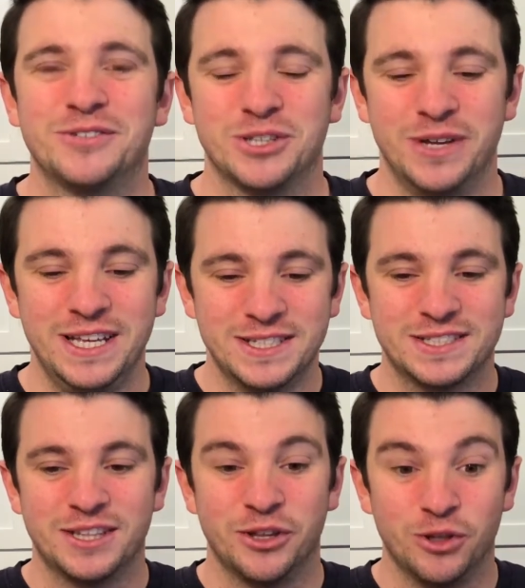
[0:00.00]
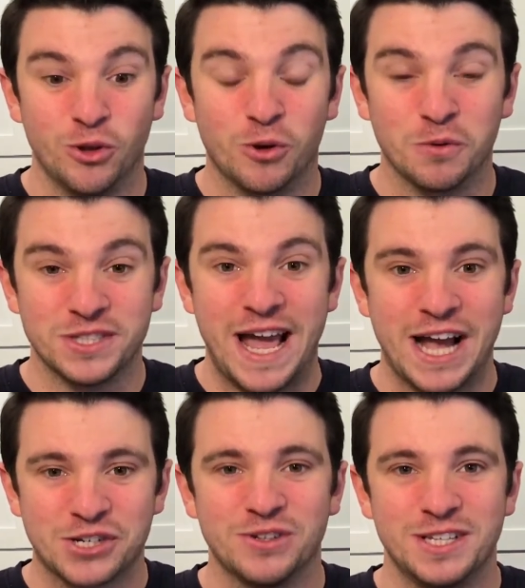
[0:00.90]
So the Lord was
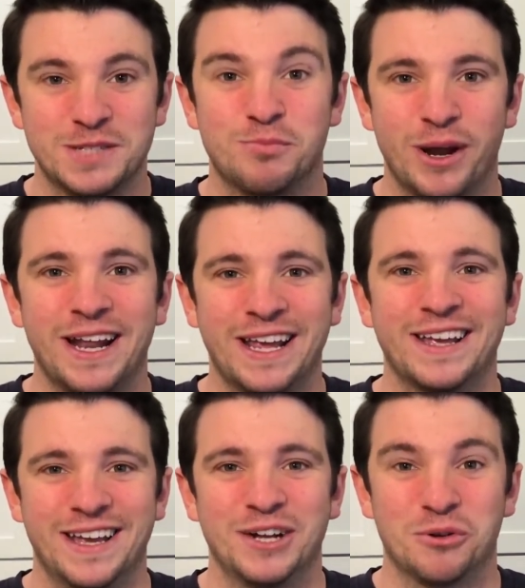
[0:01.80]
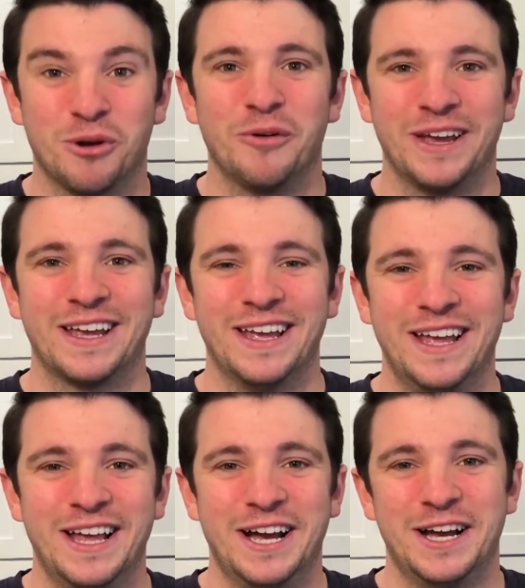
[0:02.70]
actually spreading and growing
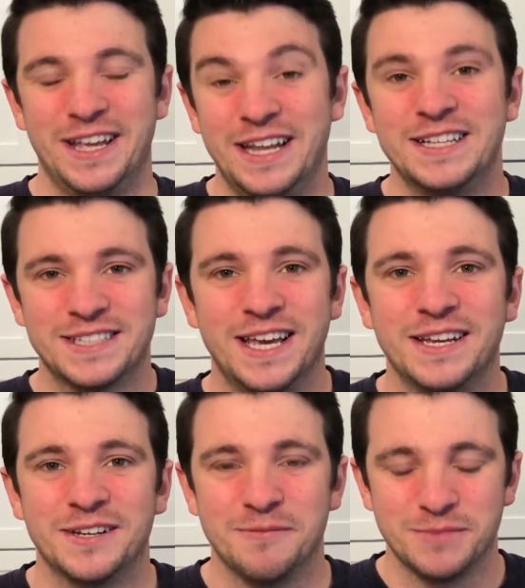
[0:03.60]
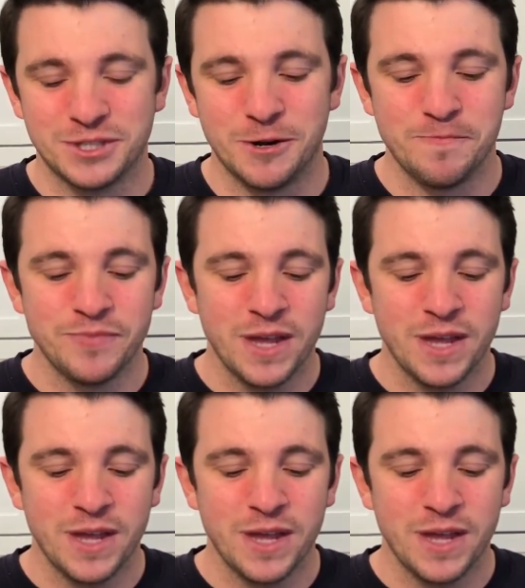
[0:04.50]
in His kingdom. So